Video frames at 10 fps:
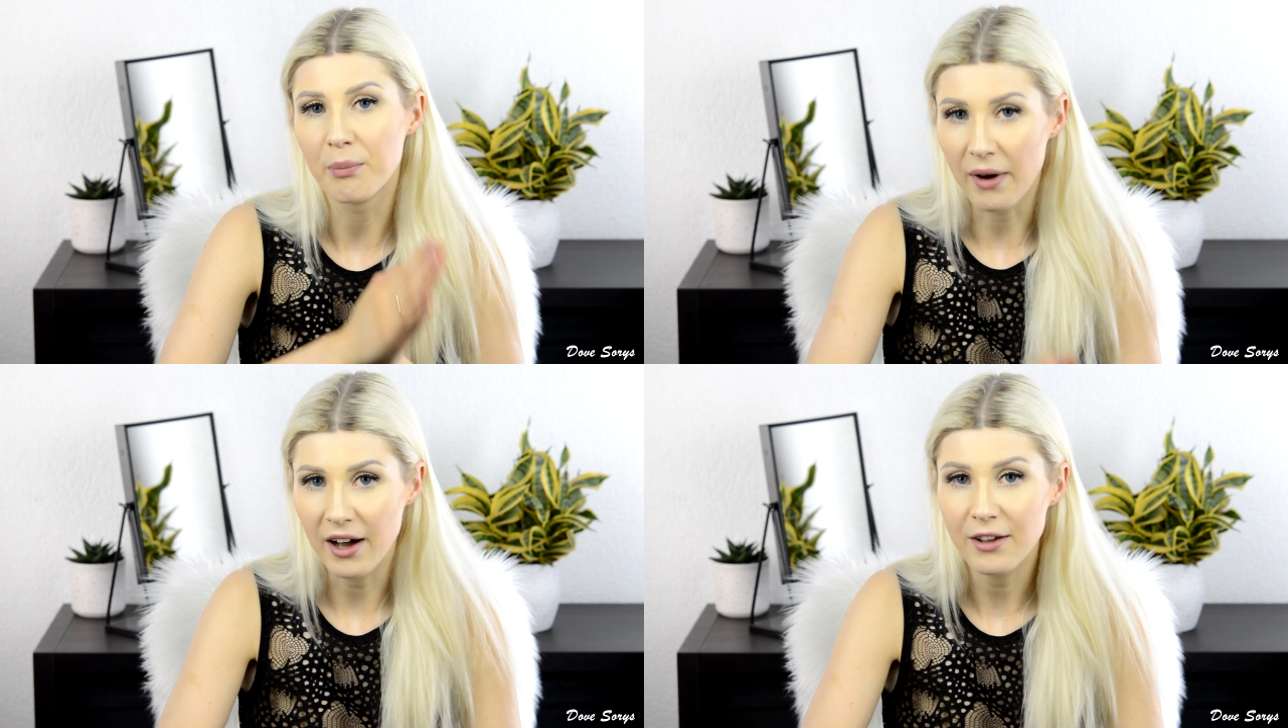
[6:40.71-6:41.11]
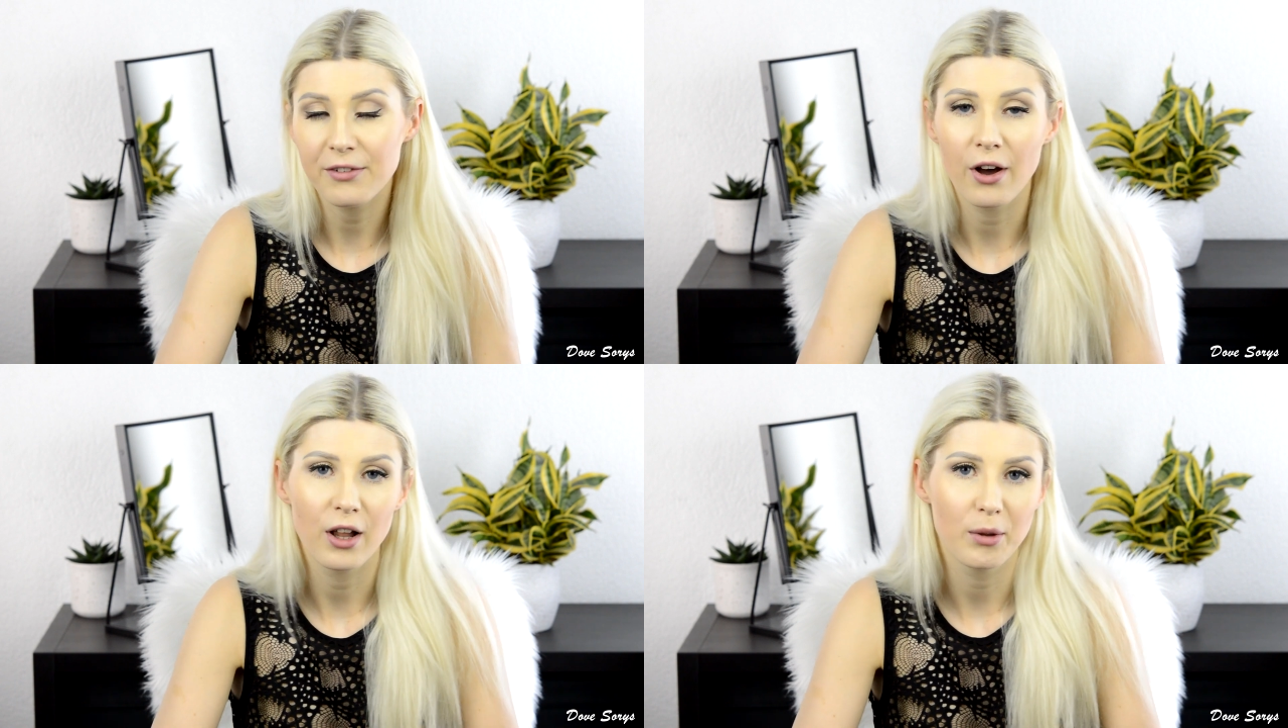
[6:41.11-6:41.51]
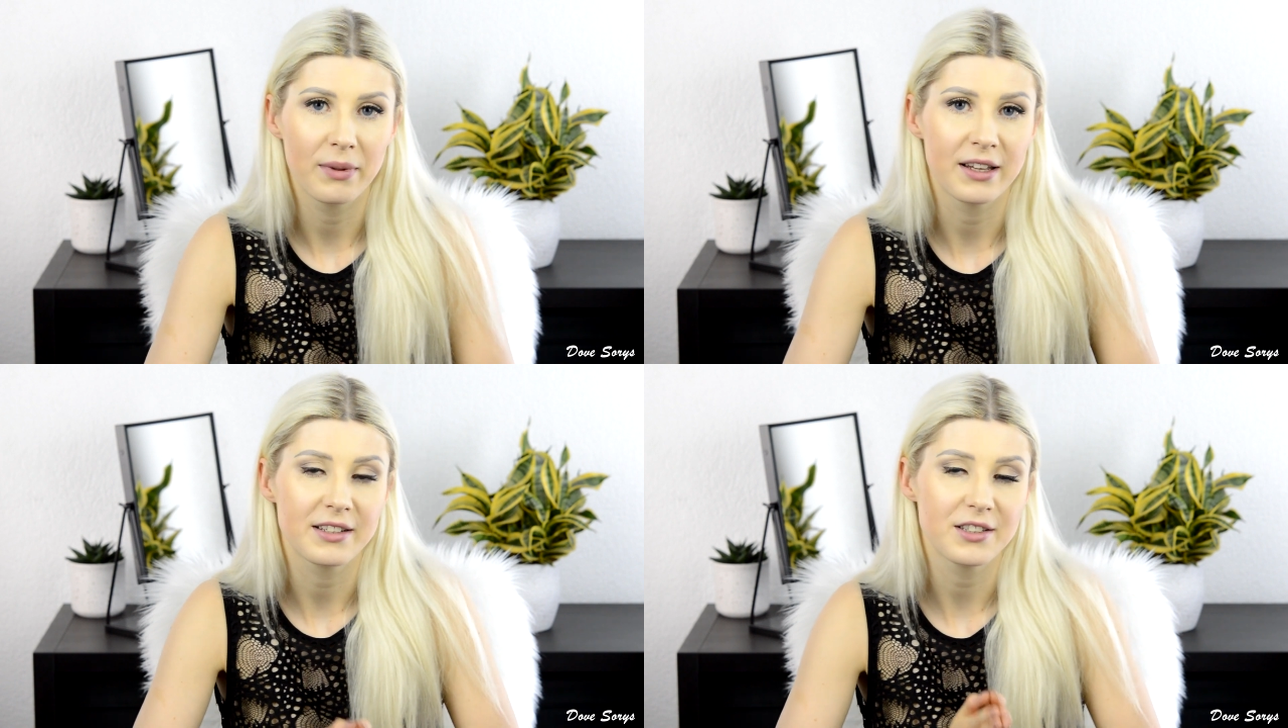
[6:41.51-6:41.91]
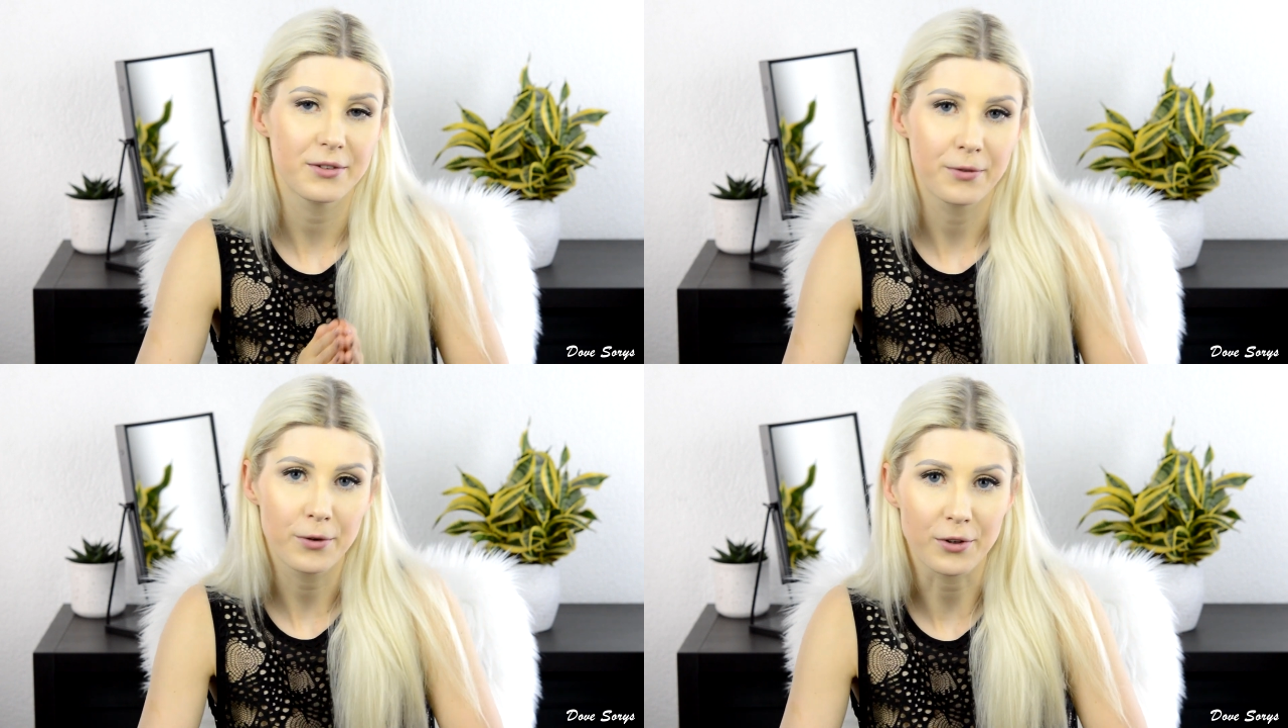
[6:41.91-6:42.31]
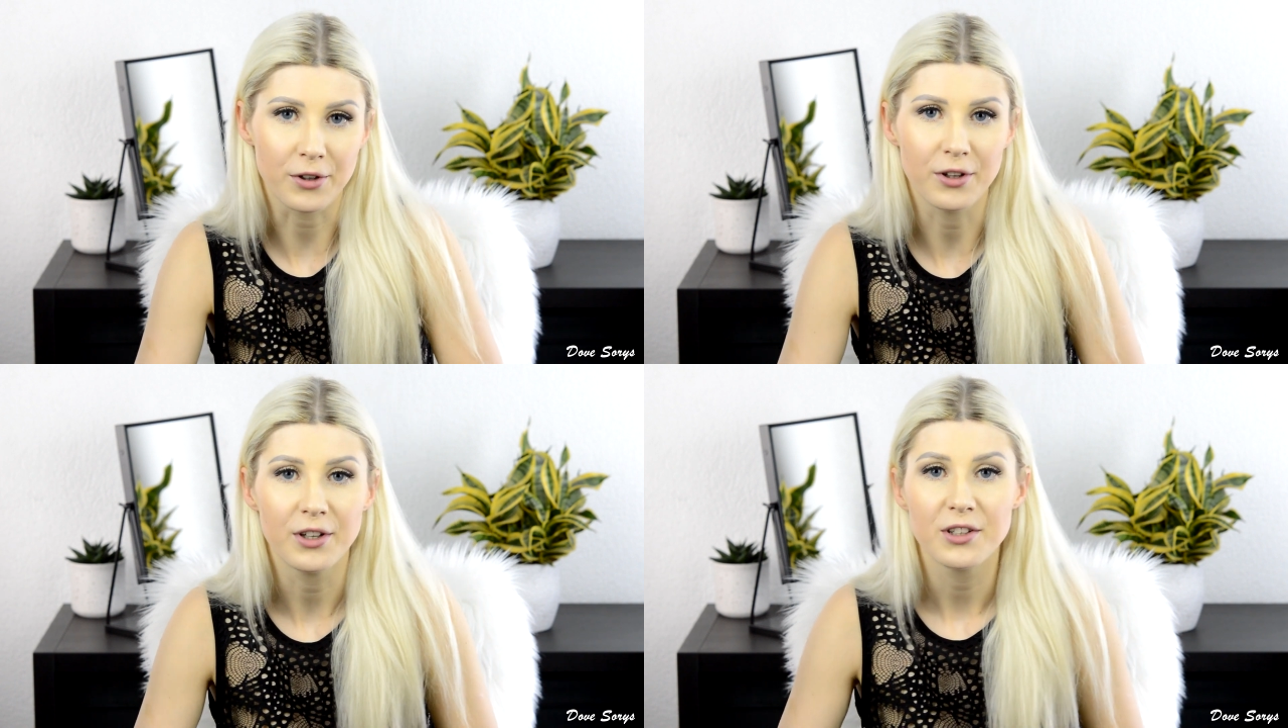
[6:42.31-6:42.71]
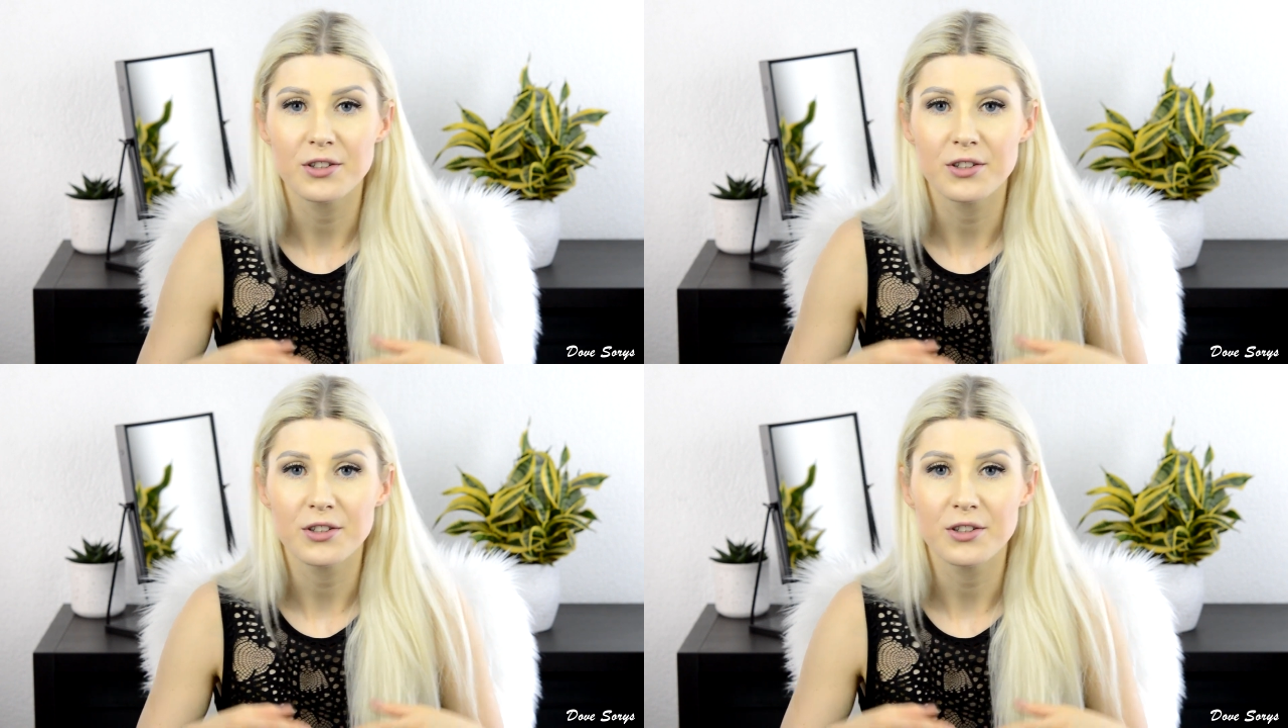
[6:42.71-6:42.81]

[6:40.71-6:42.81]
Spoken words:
buy the Olaplex for you